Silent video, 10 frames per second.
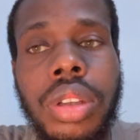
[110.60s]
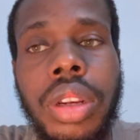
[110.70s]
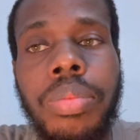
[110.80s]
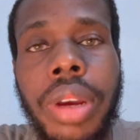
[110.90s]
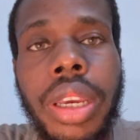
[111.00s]

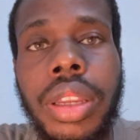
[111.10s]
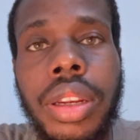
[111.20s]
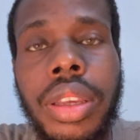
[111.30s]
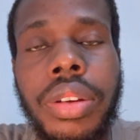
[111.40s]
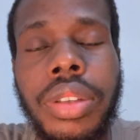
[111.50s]
back in
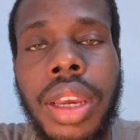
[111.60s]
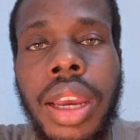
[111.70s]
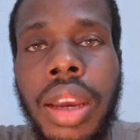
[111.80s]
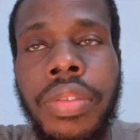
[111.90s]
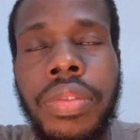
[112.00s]
Lagos, I
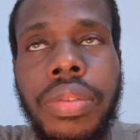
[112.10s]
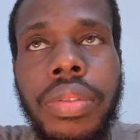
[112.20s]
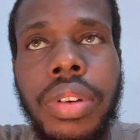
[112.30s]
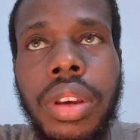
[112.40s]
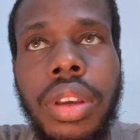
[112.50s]
have
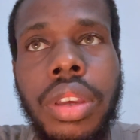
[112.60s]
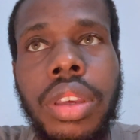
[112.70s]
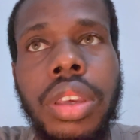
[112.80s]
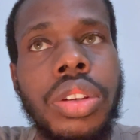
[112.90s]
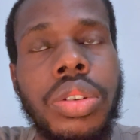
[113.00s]

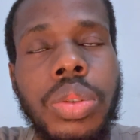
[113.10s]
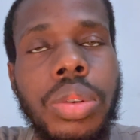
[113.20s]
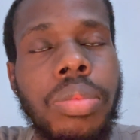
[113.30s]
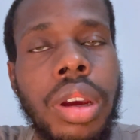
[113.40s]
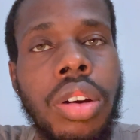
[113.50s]
issues
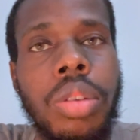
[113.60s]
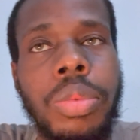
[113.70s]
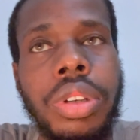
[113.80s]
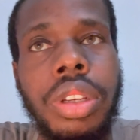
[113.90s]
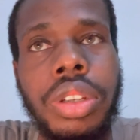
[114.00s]
with my
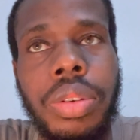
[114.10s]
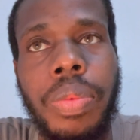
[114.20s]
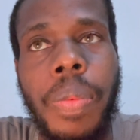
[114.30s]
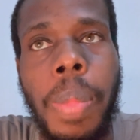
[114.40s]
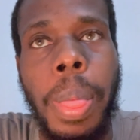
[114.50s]
accommodation.
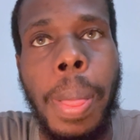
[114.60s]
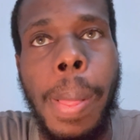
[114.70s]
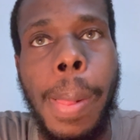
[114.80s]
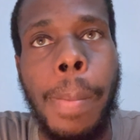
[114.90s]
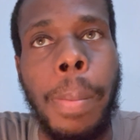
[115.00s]

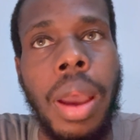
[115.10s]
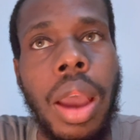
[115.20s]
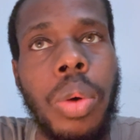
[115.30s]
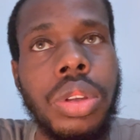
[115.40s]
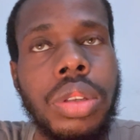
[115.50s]
I
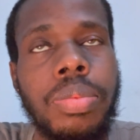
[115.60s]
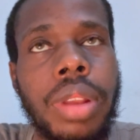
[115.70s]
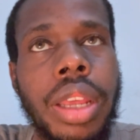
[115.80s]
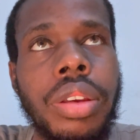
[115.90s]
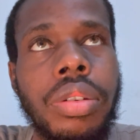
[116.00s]
was
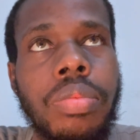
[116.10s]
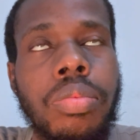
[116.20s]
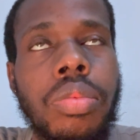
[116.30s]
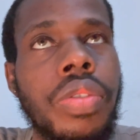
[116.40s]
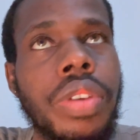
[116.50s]
planning
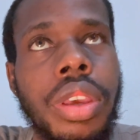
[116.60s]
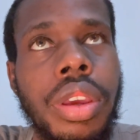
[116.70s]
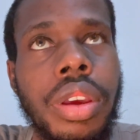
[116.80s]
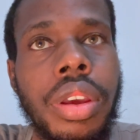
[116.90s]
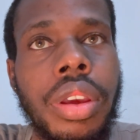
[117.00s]
on moving
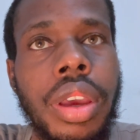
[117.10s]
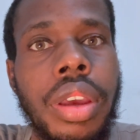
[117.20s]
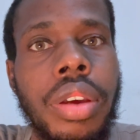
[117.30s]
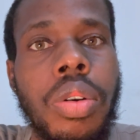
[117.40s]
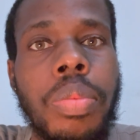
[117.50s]
here,
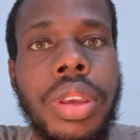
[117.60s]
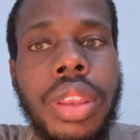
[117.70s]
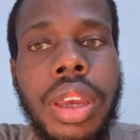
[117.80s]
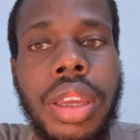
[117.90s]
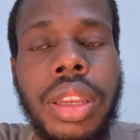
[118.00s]
hoping
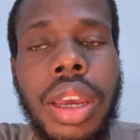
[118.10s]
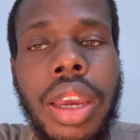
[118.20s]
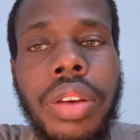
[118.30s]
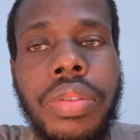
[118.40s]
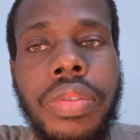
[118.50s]
that I
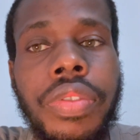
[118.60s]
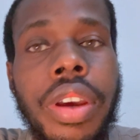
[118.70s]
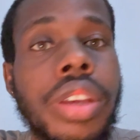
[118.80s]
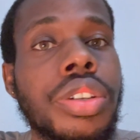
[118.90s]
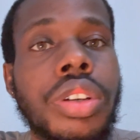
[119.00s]
could
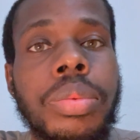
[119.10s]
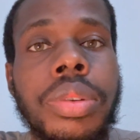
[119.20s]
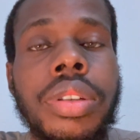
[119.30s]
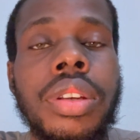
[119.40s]
find jobs